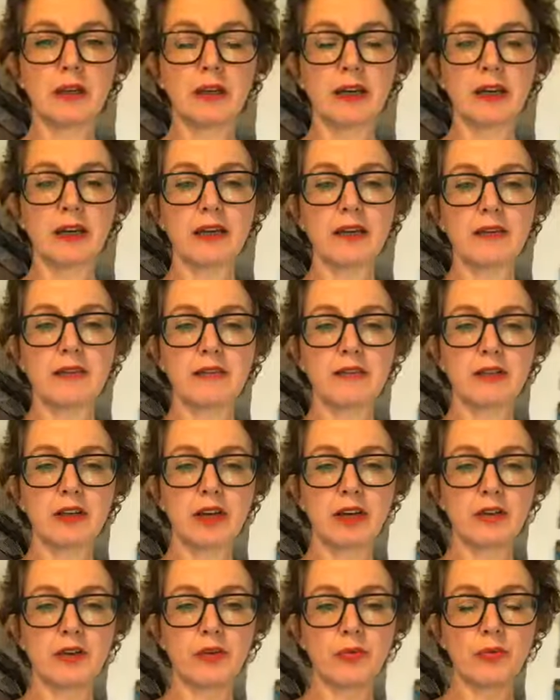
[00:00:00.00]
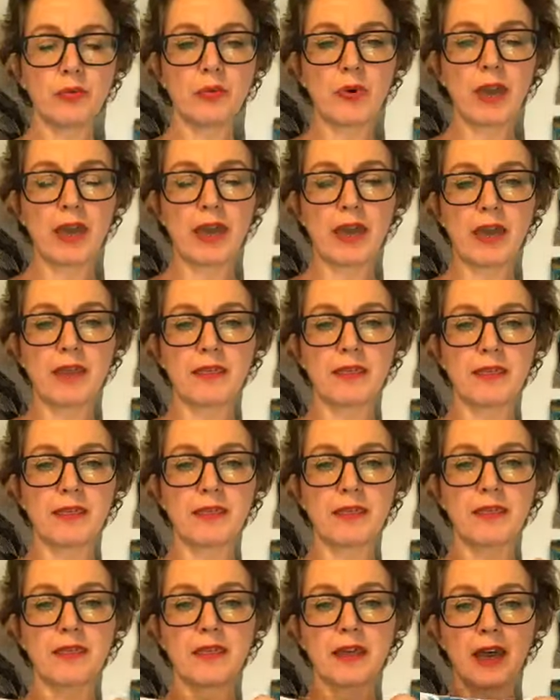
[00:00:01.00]
is done with
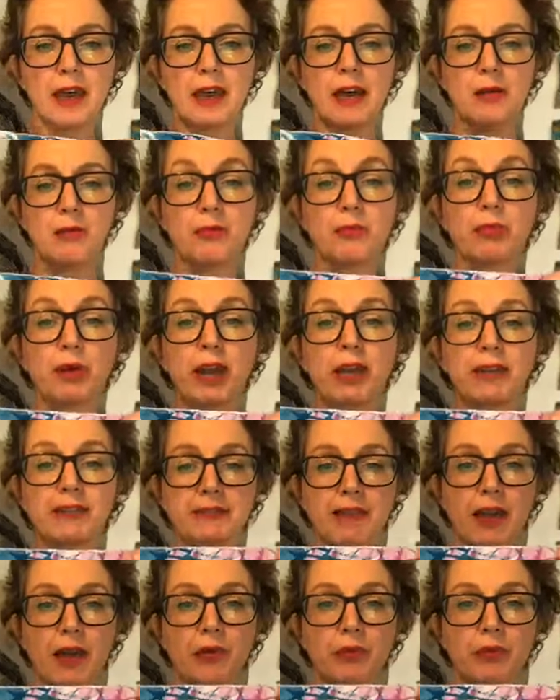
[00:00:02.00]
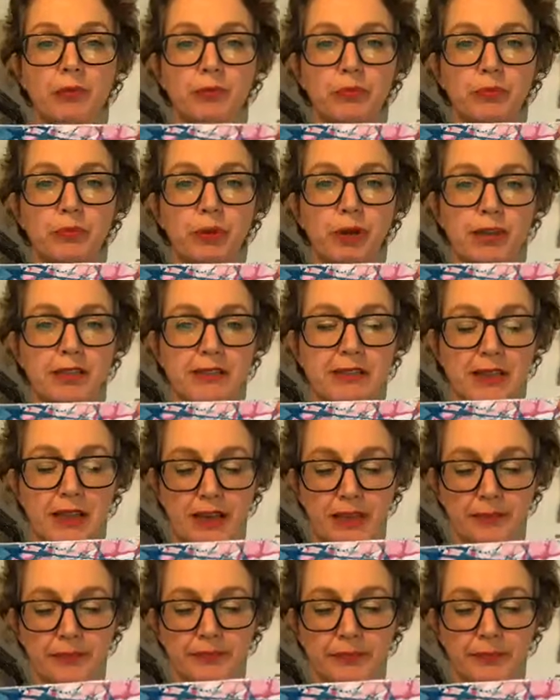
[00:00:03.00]
breakdown printing.